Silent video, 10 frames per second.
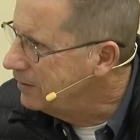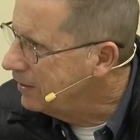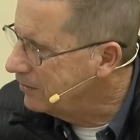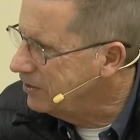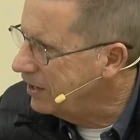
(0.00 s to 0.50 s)

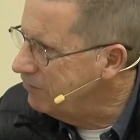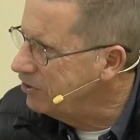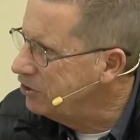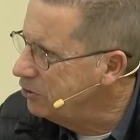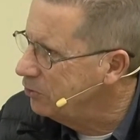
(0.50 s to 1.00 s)
Now, David
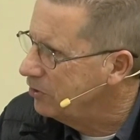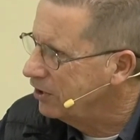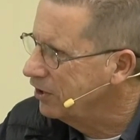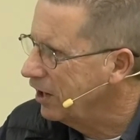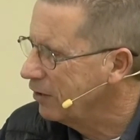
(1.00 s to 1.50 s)
knew
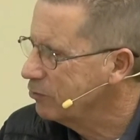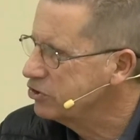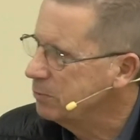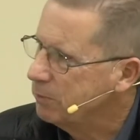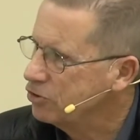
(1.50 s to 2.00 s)
that God
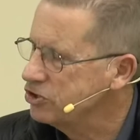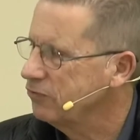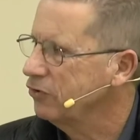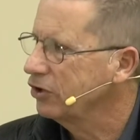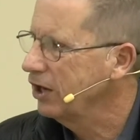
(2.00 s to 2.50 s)
was a
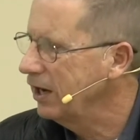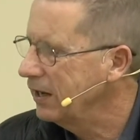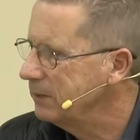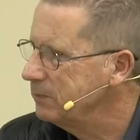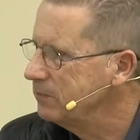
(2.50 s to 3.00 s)
merciful
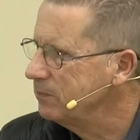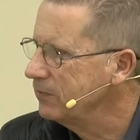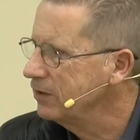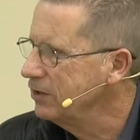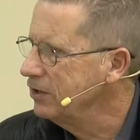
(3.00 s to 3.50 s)
God.
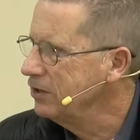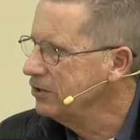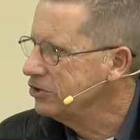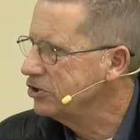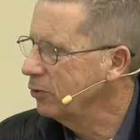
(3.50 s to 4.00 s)

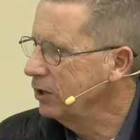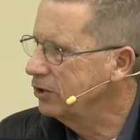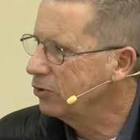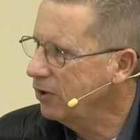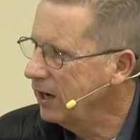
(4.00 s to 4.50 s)
So he
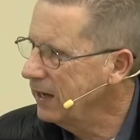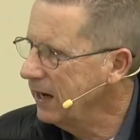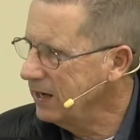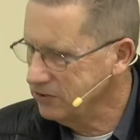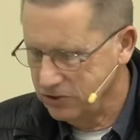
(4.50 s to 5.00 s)
cried
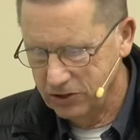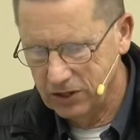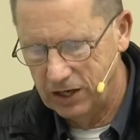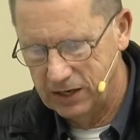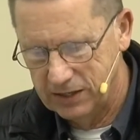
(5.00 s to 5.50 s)
out to
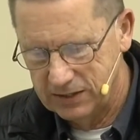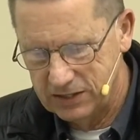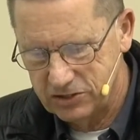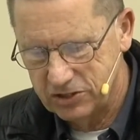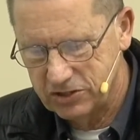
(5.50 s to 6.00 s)
God, and
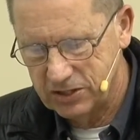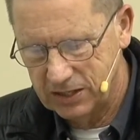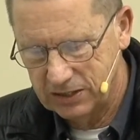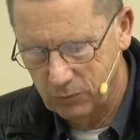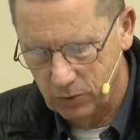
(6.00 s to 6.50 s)
that's
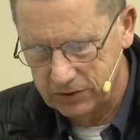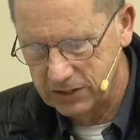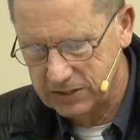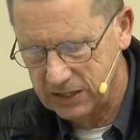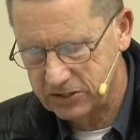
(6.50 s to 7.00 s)
exactly what
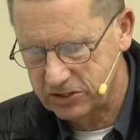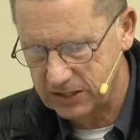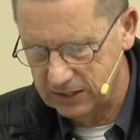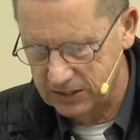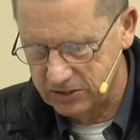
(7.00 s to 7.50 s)
the text
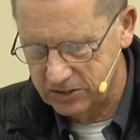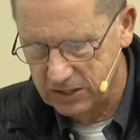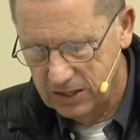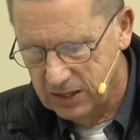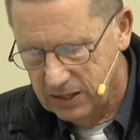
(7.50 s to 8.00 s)
tells us.
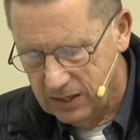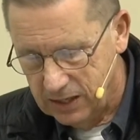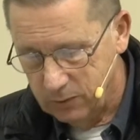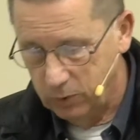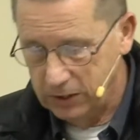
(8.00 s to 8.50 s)

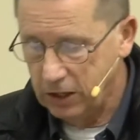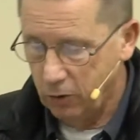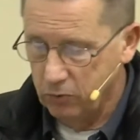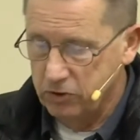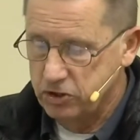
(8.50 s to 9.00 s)
And we
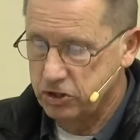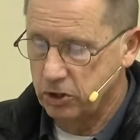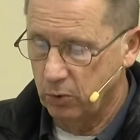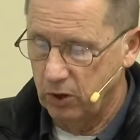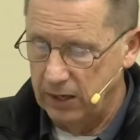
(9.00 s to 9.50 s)
know the
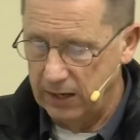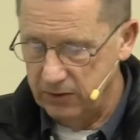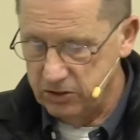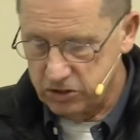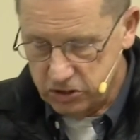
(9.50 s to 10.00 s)
story how
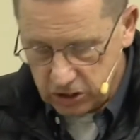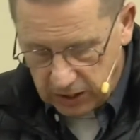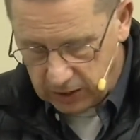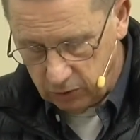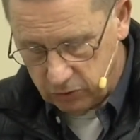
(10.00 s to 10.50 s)
this
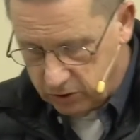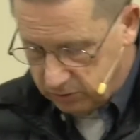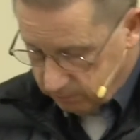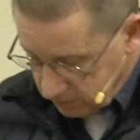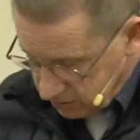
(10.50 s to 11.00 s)

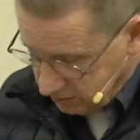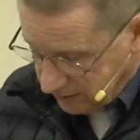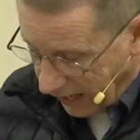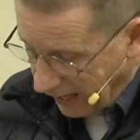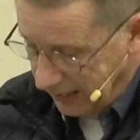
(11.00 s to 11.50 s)
child
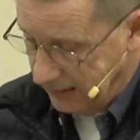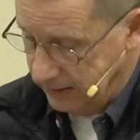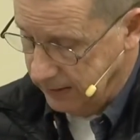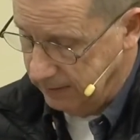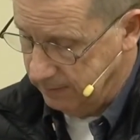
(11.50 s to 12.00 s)

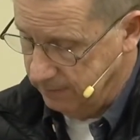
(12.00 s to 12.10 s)
died.